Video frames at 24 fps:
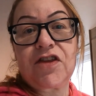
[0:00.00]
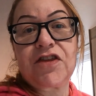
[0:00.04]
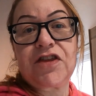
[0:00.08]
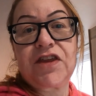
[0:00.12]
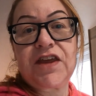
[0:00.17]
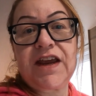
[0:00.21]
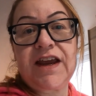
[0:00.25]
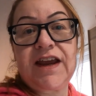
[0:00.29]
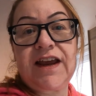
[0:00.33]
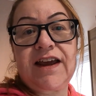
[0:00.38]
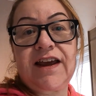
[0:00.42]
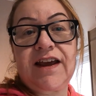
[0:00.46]

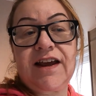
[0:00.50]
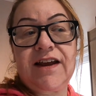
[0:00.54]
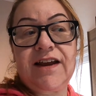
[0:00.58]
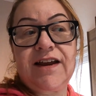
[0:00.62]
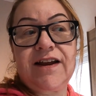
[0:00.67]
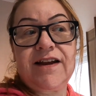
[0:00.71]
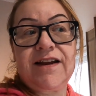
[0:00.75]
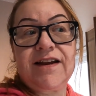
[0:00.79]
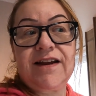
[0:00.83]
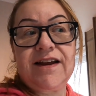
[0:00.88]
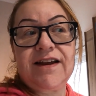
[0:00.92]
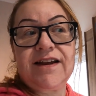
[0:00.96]
think
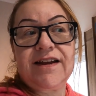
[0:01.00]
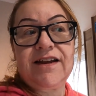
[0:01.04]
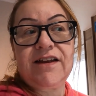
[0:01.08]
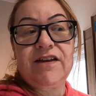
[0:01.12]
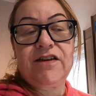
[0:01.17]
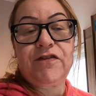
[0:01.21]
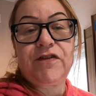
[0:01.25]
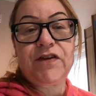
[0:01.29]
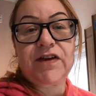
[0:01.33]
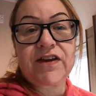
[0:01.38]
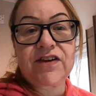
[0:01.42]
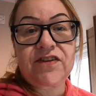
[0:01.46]

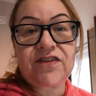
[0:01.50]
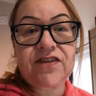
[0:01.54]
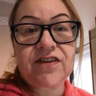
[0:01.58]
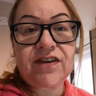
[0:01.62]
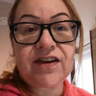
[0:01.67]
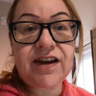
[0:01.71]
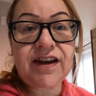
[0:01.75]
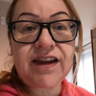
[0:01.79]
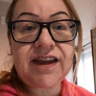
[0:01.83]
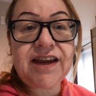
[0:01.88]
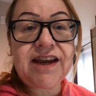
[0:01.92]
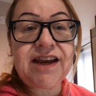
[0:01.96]
if you can
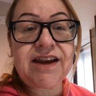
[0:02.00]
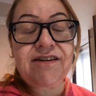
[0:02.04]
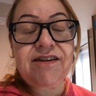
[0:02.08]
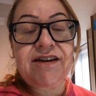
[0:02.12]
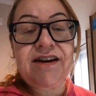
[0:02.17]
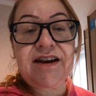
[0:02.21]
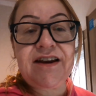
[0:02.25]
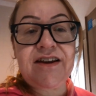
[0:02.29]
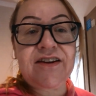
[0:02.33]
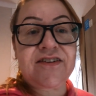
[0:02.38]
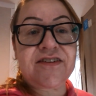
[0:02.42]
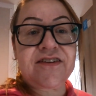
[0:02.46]
still hear
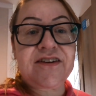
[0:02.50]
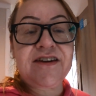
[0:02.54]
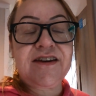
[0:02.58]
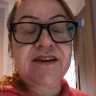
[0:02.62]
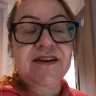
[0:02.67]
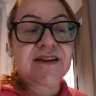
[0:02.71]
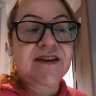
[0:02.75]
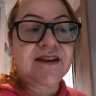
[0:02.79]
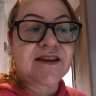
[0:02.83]
it, listen.